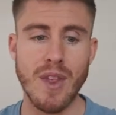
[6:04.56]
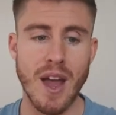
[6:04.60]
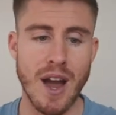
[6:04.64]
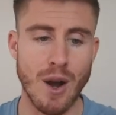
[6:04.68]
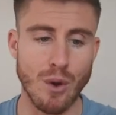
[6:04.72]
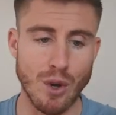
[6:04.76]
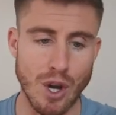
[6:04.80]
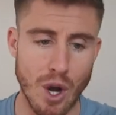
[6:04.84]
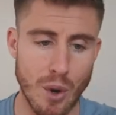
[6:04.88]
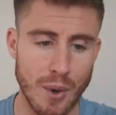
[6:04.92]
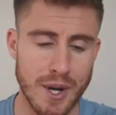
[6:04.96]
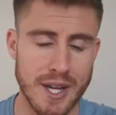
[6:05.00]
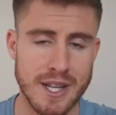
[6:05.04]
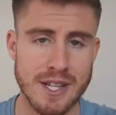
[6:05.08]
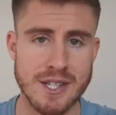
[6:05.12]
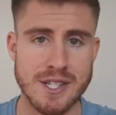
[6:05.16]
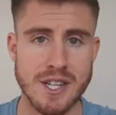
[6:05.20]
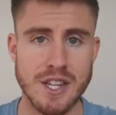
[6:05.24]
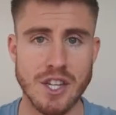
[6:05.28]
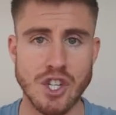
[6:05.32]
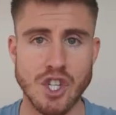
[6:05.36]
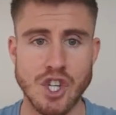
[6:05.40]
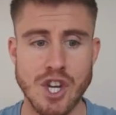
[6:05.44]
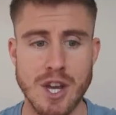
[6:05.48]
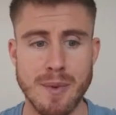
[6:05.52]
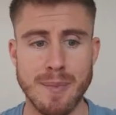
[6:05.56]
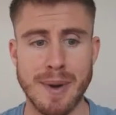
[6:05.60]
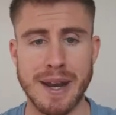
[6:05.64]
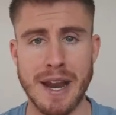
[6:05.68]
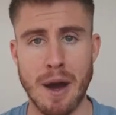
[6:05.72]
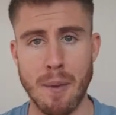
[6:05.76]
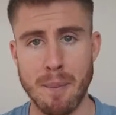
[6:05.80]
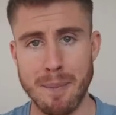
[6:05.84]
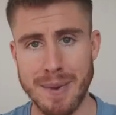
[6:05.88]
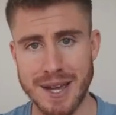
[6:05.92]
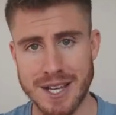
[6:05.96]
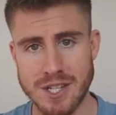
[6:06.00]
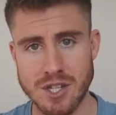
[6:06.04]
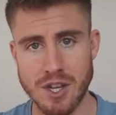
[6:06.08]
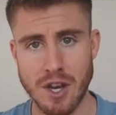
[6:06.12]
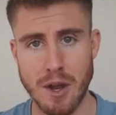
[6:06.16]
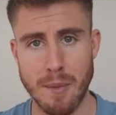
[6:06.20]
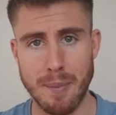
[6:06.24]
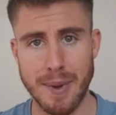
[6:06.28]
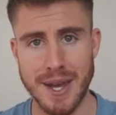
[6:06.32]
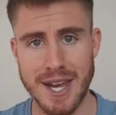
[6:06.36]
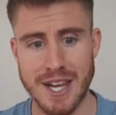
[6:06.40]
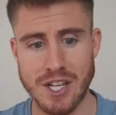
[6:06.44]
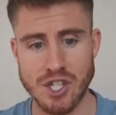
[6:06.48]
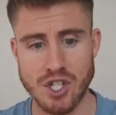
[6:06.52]
I'll go into the gym and I'll mix it
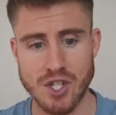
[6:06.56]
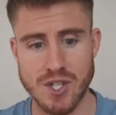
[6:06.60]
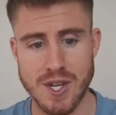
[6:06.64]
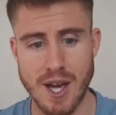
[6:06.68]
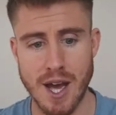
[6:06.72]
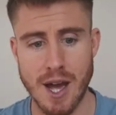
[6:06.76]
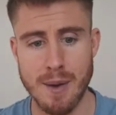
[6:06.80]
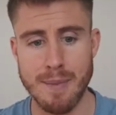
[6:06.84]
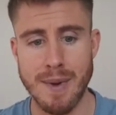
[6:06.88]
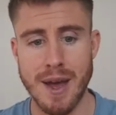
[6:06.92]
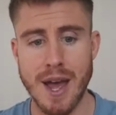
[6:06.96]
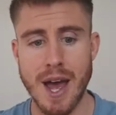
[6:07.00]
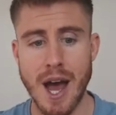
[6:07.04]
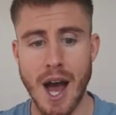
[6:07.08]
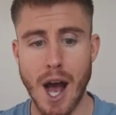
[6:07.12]
up each time.